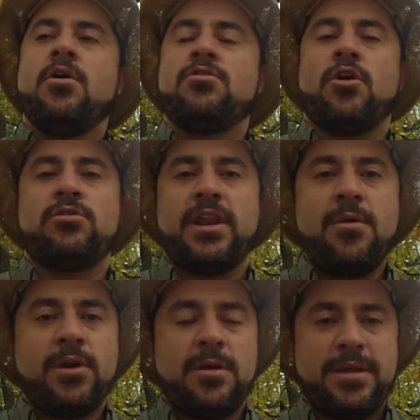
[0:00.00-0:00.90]
So today
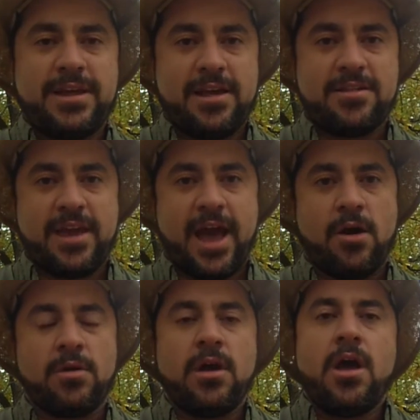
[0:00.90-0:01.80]
we're going to be testing
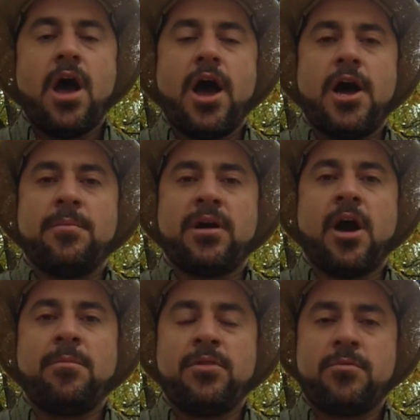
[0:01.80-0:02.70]
out a
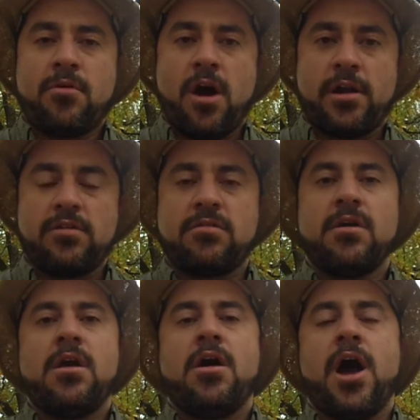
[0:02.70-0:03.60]
couple of their products,
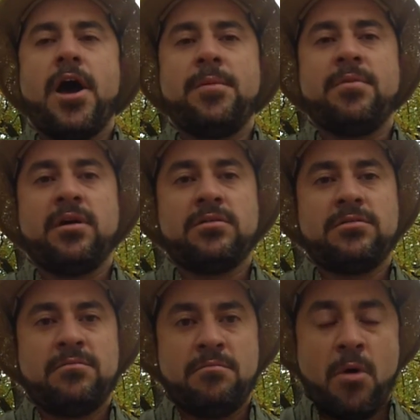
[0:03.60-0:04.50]

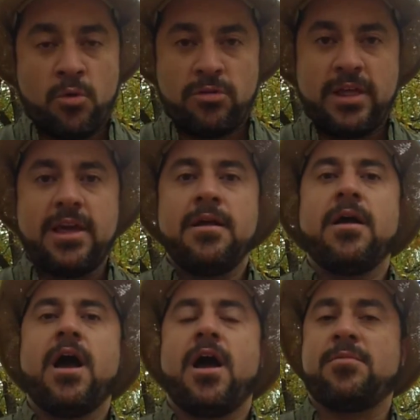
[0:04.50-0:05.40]
mostly
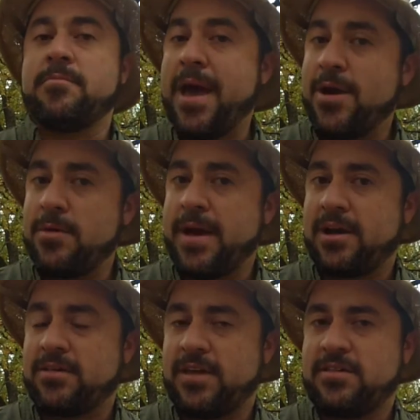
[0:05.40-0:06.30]
some battery
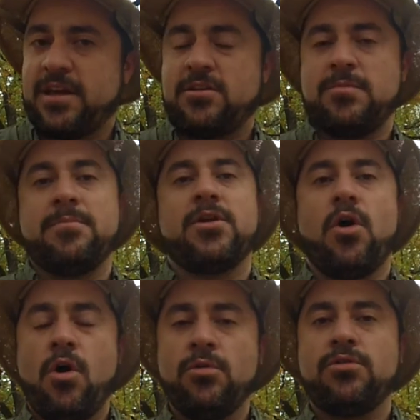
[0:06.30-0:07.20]
packs that they sent to me, but
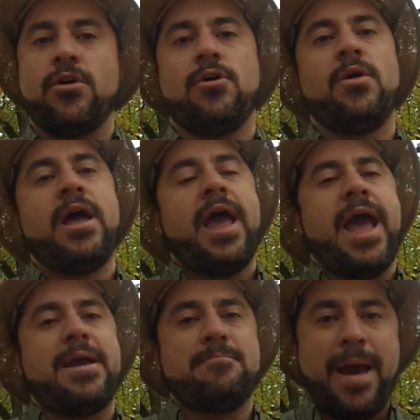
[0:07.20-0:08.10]
also
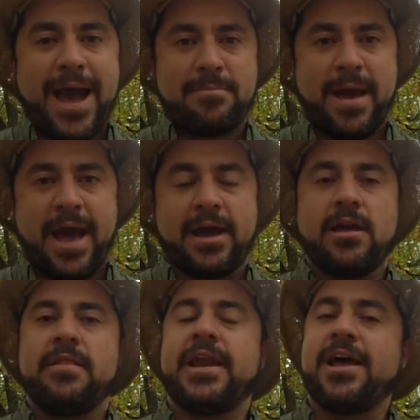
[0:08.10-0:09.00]
a backpack
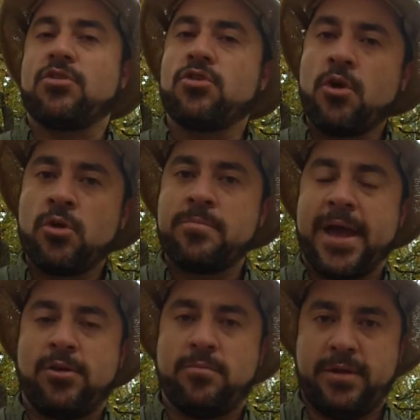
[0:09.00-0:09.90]
that has a solar
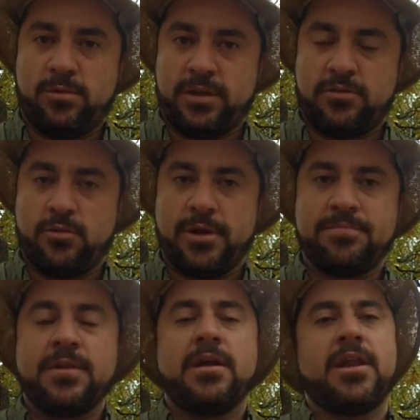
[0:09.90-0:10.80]
panel built into it.
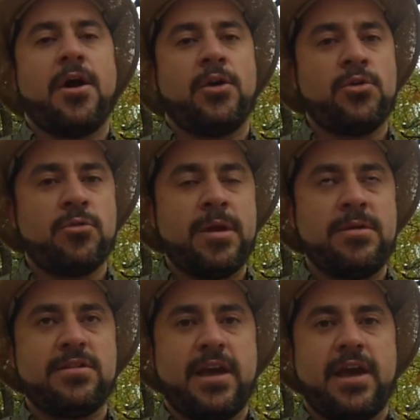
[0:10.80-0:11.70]
Now I know what you may be
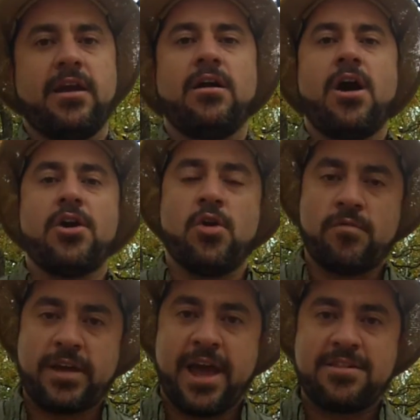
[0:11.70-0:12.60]
saying, on an
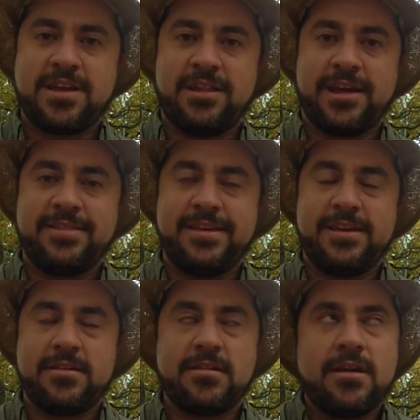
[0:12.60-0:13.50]
overcast day like
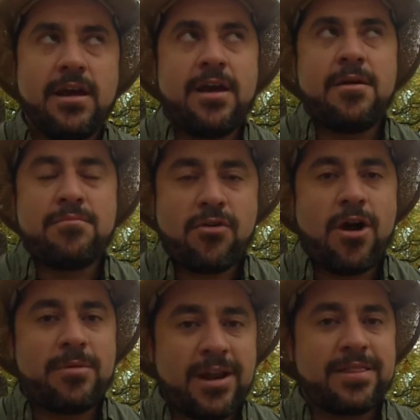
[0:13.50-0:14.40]
this,
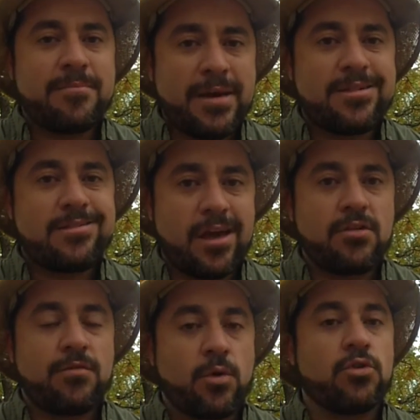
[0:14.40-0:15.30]
probably not the best
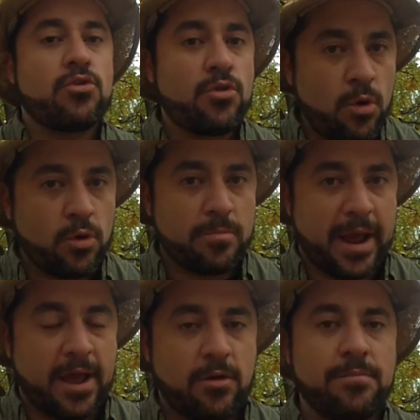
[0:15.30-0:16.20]
test for a solar
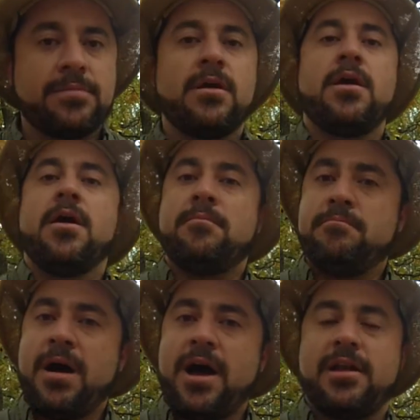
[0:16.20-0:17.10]
panel,
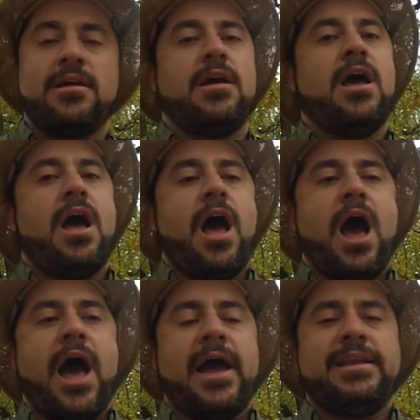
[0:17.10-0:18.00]
but
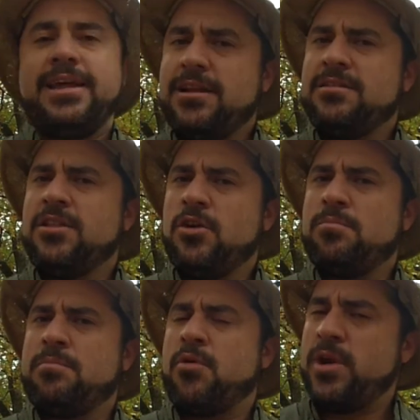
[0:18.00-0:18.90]
I did a little
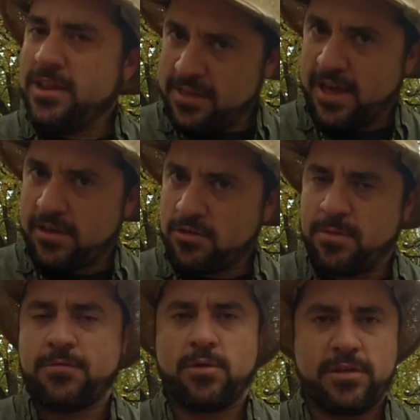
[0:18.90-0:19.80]
pre-test
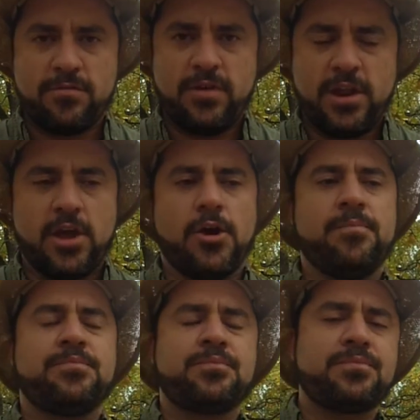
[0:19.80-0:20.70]
before this video
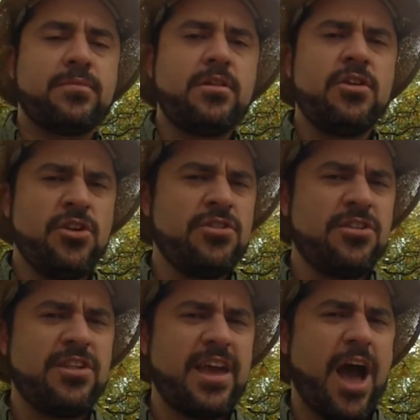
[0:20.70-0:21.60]
just to
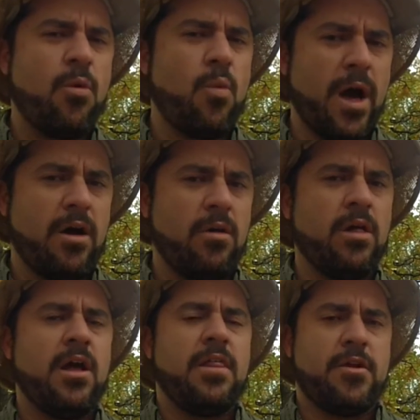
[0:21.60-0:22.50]
see how well
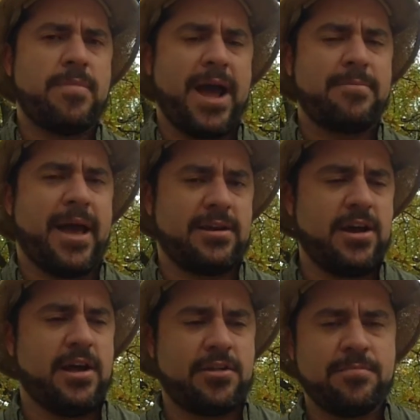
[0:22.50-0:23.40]
their backpack
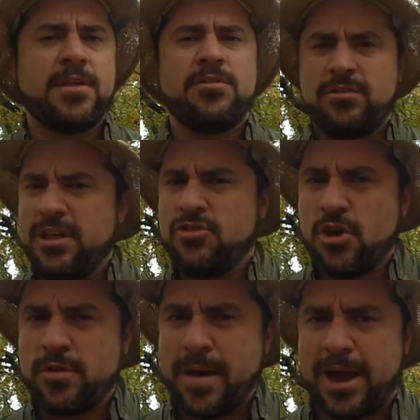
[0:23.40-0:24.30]
does. So let's
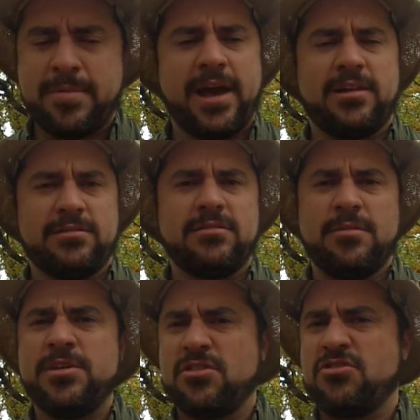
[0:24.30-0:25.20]
show the backpack, and let
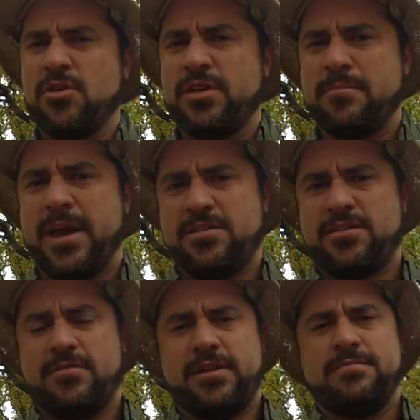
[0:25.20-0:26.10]
me just show you the
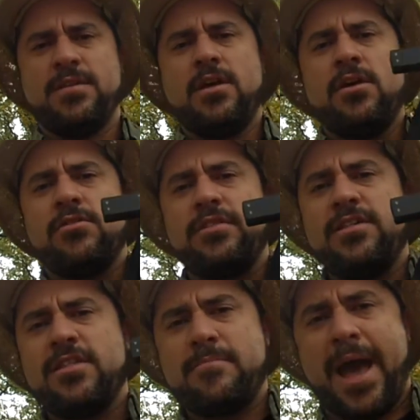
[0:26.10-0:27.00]
basics of it. So
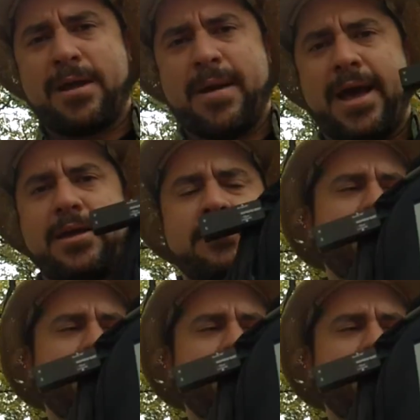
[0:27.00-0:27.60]
this is the backpack.